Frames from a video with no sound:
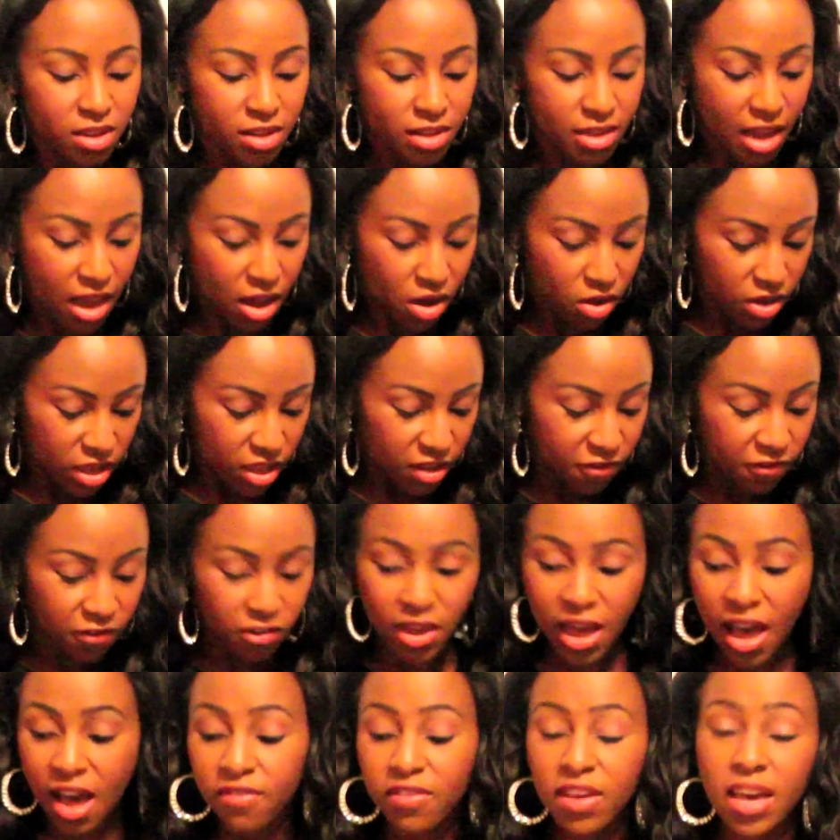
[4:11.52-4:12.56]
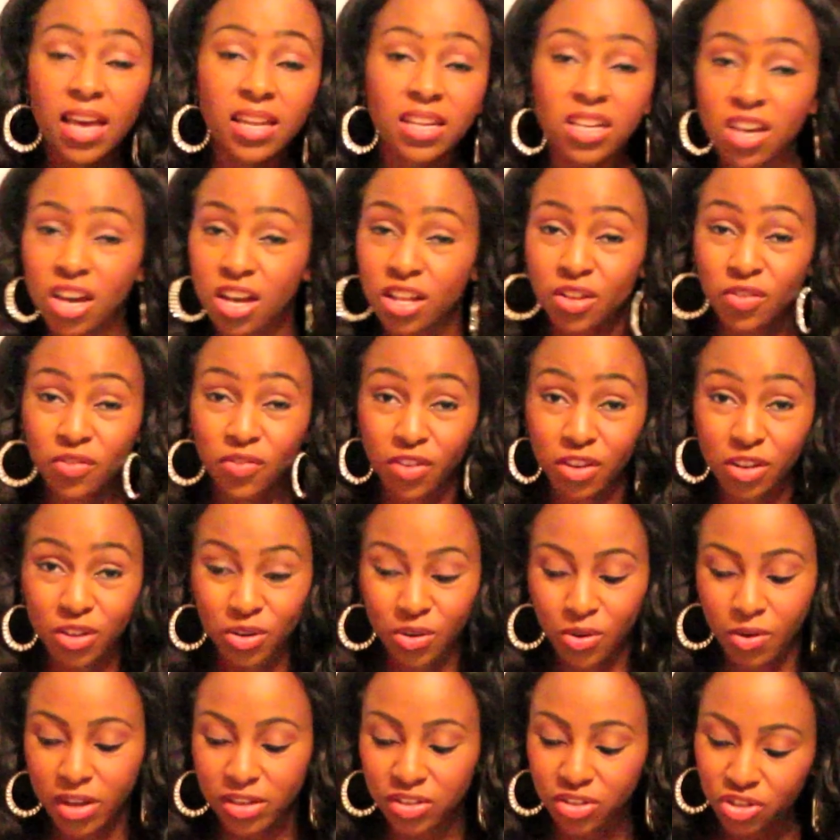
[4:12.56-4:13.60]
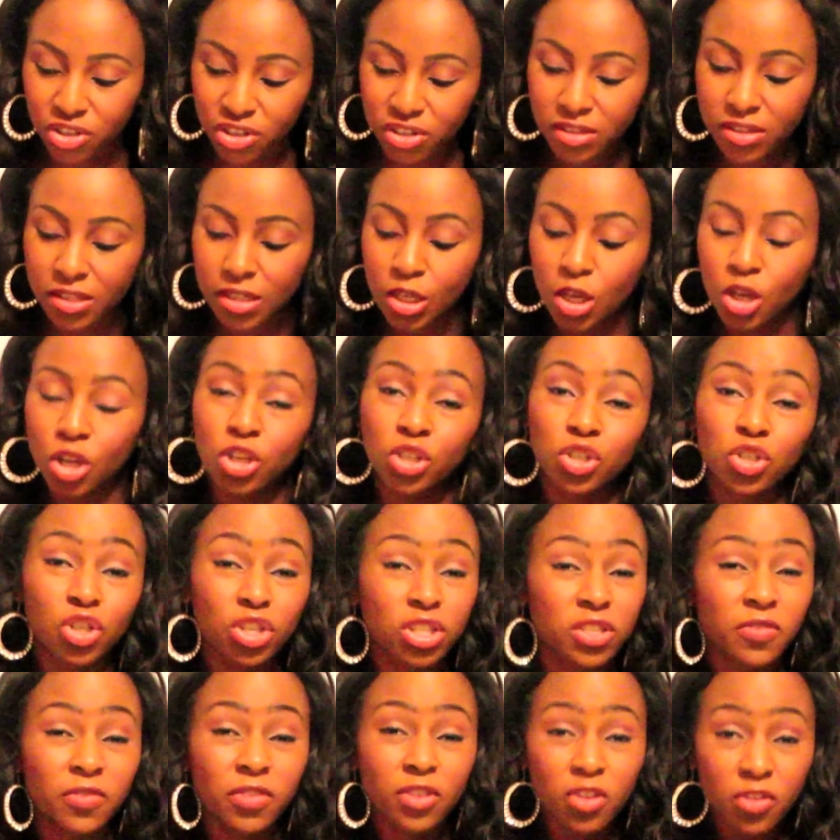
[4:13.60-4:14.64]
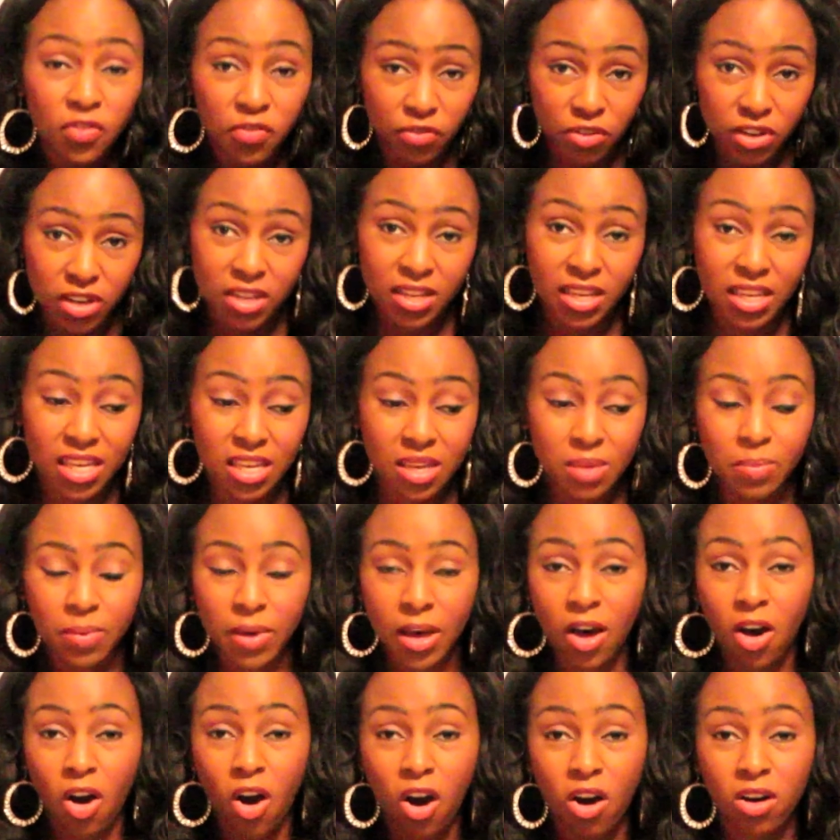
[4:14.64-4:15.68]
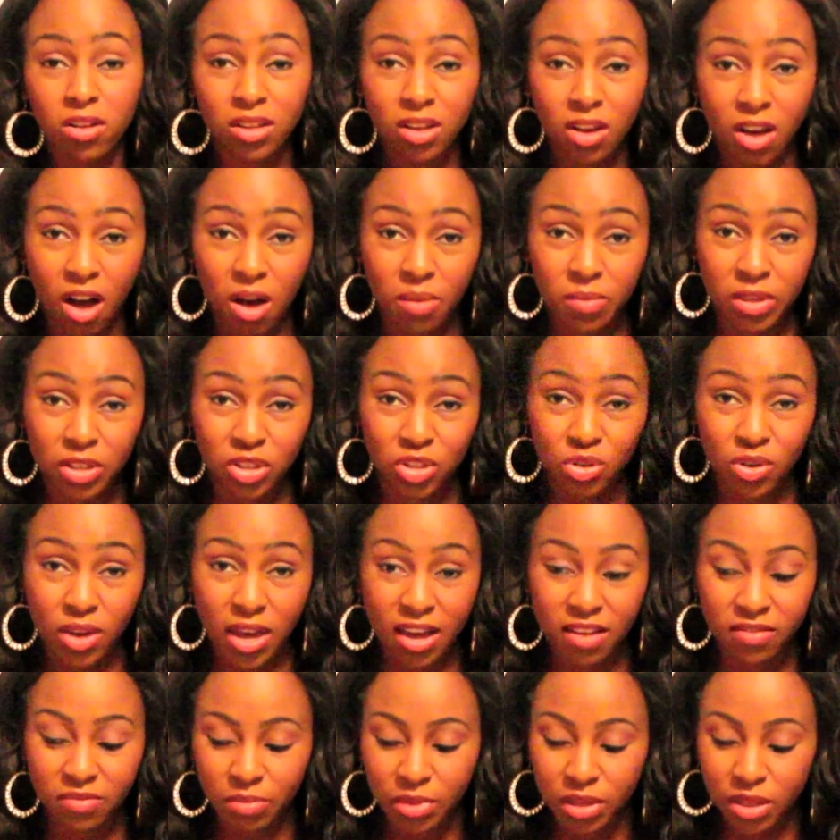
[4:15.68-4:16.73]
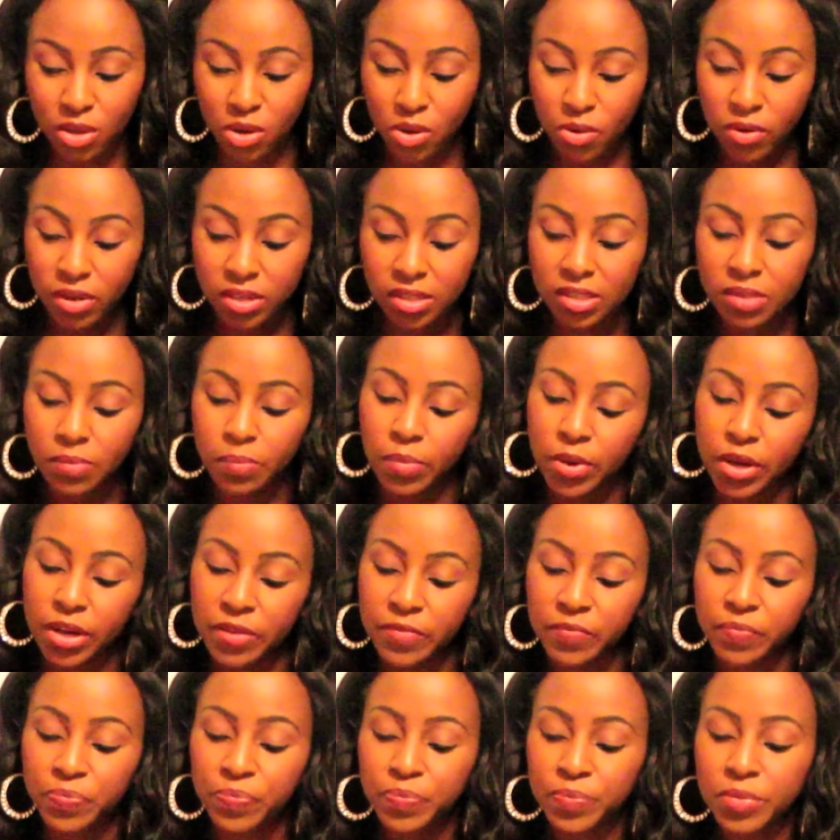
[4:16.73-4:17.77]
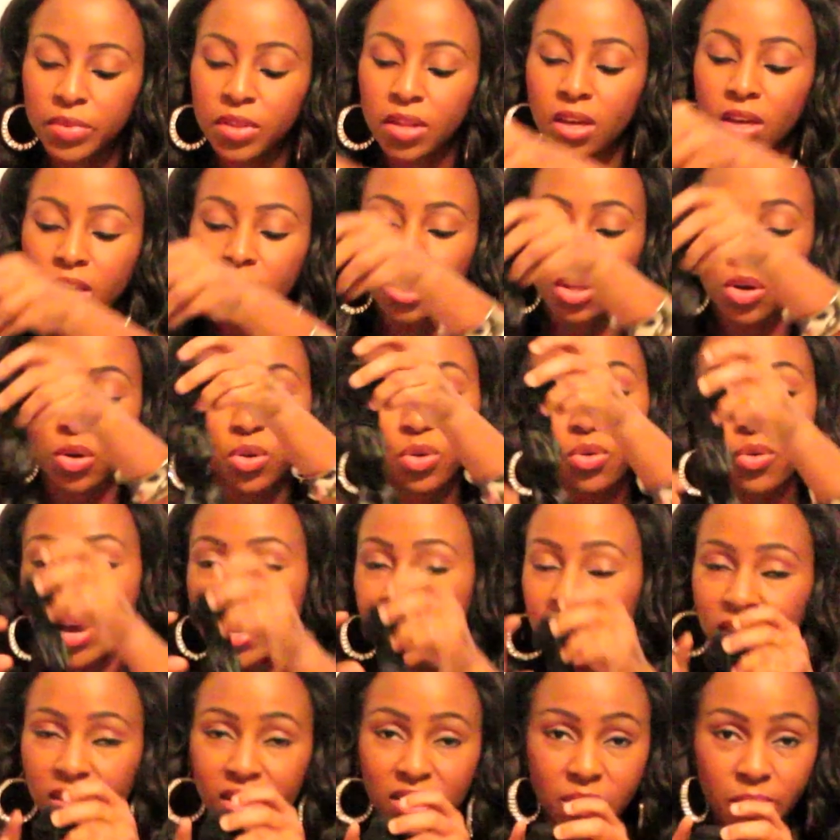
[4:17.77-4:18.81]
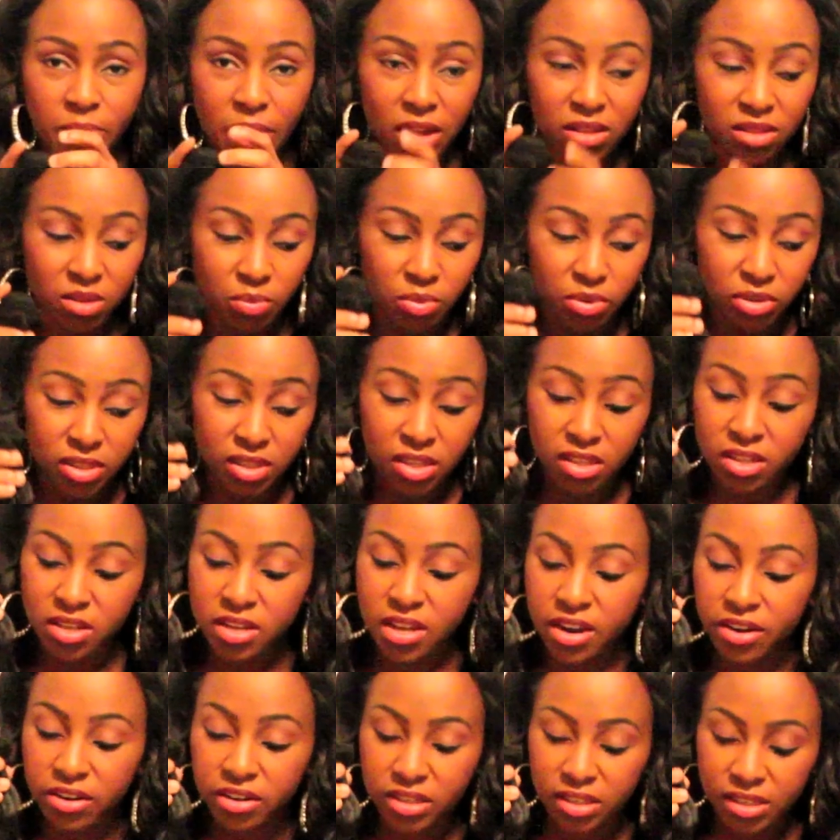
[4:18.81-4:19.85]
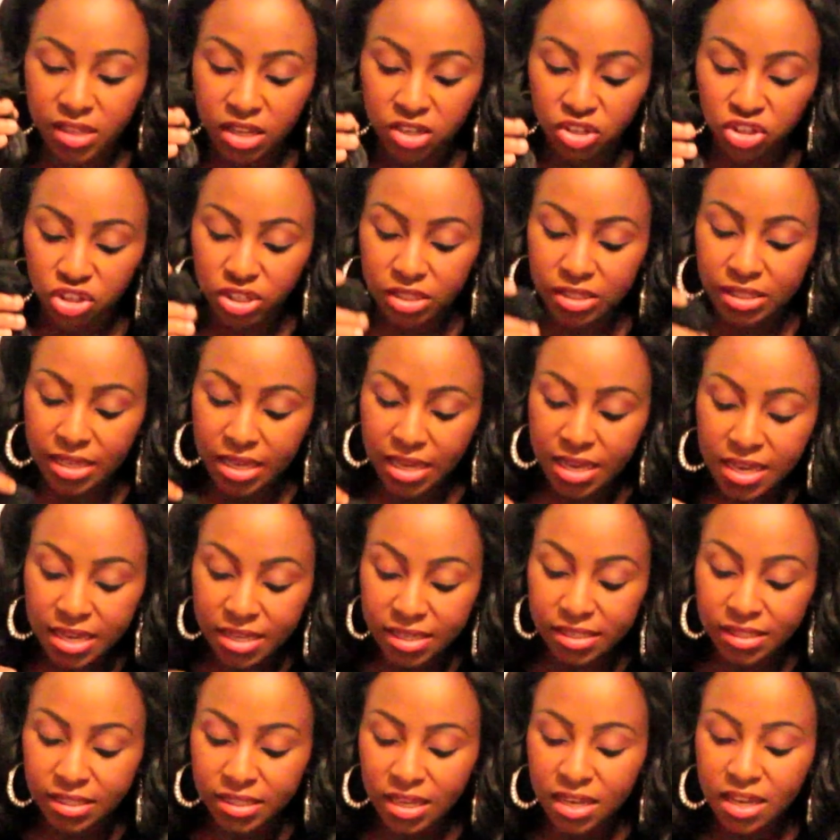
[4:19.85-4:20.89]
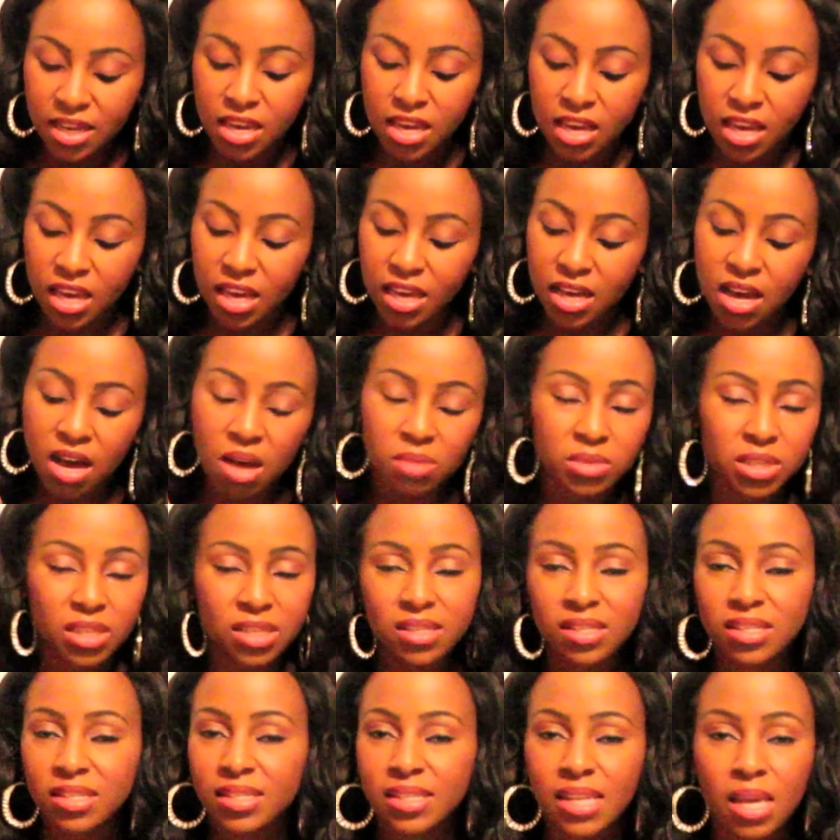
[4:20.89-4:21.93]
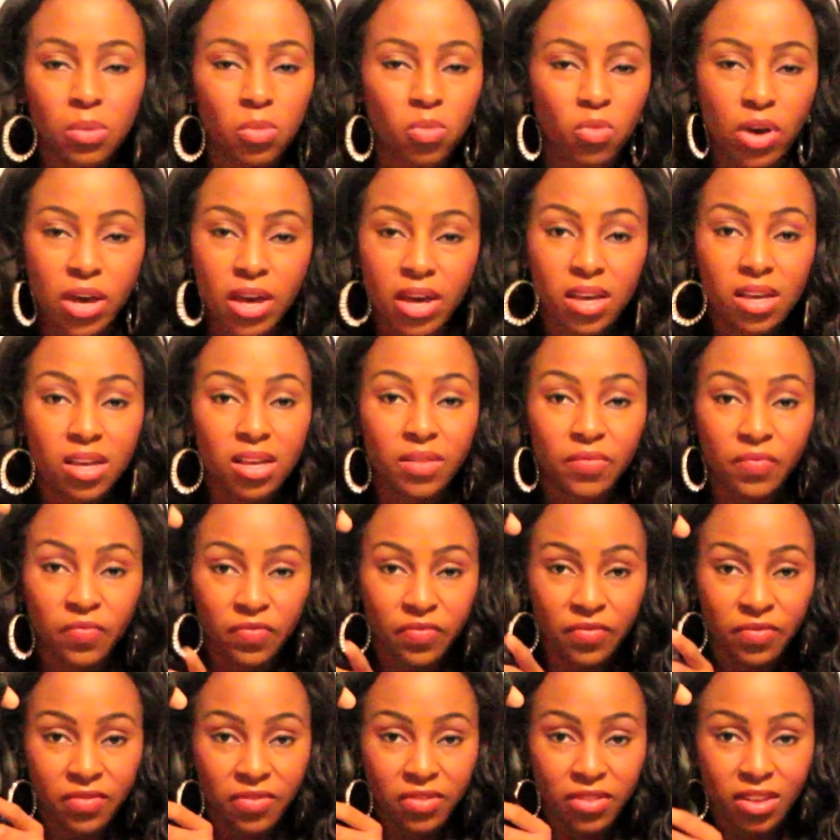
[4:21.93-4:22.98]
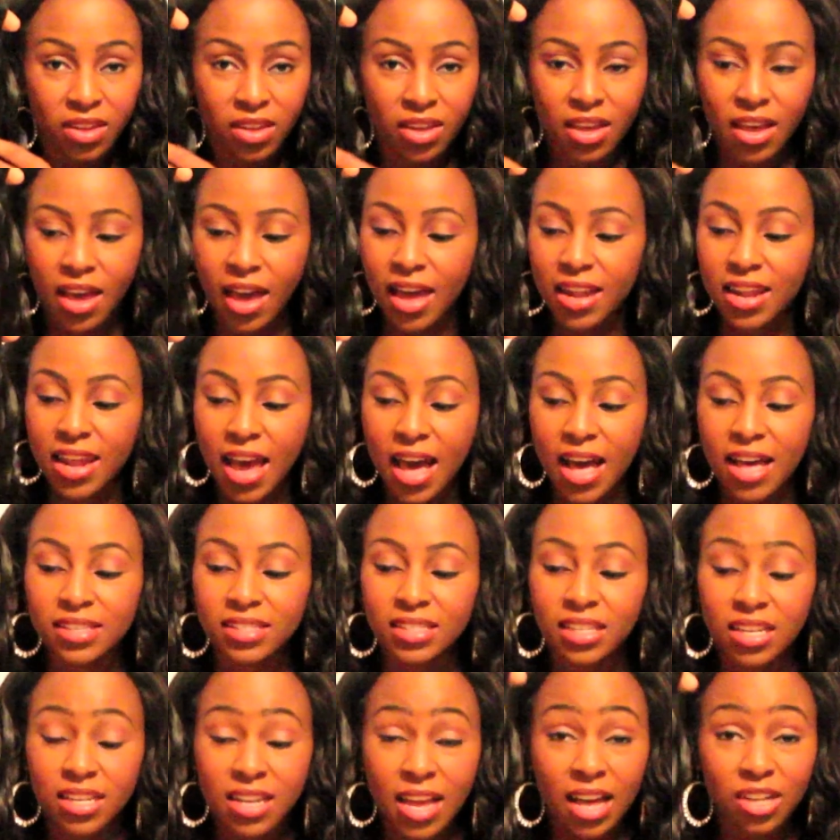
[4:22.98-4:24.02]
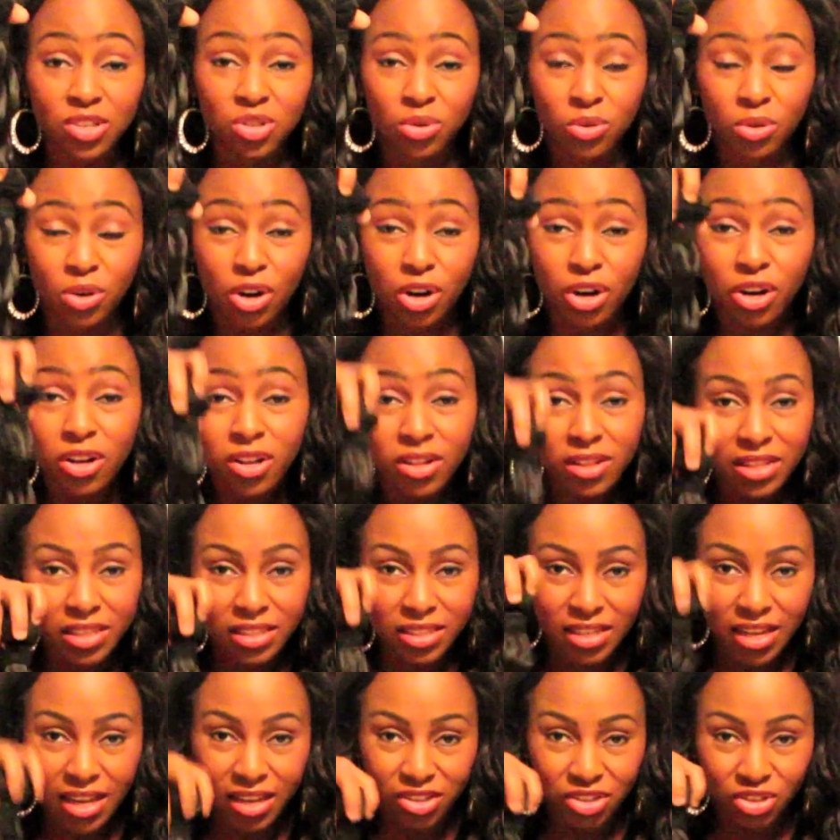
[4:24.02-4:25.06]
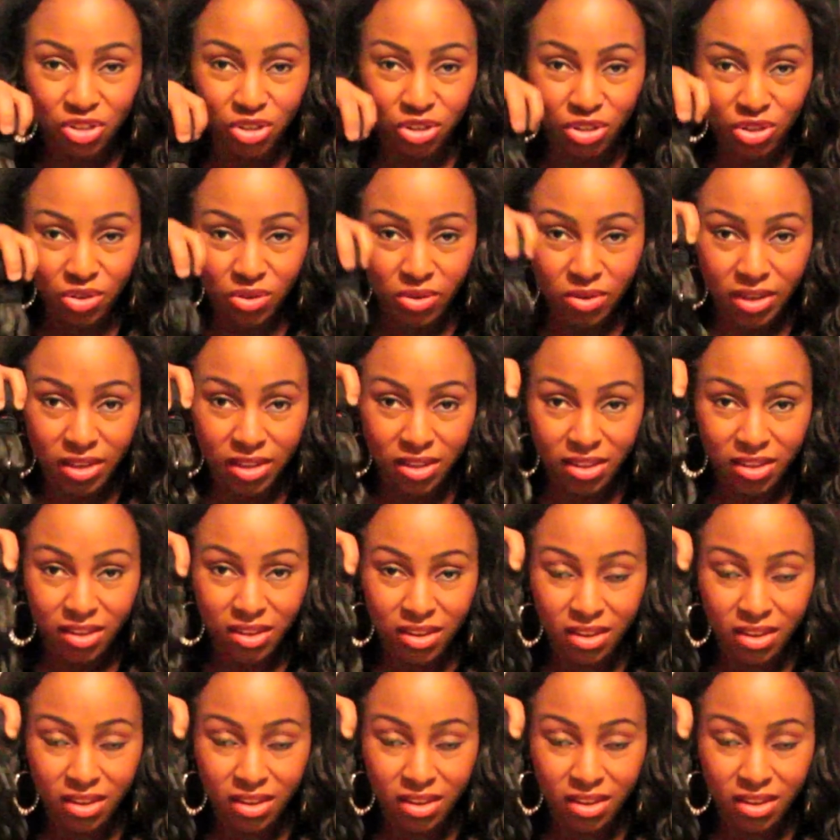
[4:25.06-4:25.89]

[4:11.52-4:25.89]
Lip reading: Now, if you have any other further questions, just feel free to keep all the comments you have below us. But the great thing about the Brazilian hair extensions is it comes in the same way and has a natural curly texture to it.